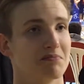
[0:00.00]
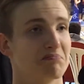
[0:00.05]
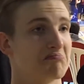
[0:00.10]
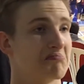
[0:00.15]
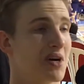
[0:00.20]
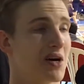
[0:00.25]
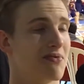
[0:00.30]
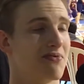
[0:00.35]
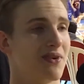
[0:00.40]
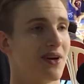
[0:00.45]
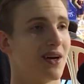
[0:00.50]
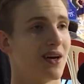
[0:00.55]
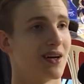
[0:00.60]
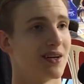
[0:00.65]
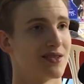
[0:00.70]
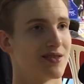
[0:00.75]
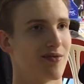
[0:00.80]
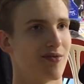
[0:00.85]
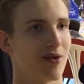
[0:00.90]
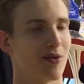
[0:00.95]
my thing
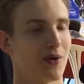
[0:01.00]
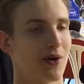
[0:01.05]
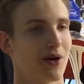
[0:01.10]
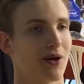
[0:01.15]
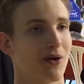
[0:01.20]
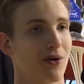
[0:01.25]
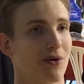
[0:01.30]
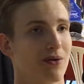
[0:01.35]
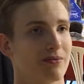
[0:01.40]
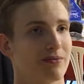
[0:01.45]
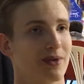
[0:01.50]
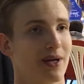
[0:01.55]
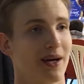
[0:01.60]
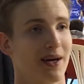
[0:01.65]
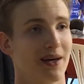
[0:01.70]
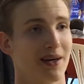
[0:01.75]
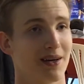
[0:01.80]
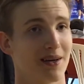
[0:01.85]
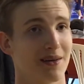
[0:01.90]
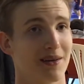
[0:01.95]
is evolving
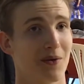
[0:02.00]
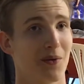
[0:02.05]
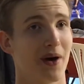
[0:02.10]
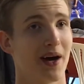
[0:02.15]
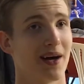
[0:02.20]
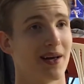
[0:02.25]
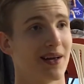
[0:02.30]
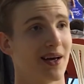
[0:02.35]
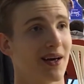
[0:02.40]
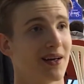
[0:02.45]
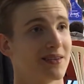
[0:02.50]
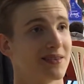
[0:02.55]
like in the way that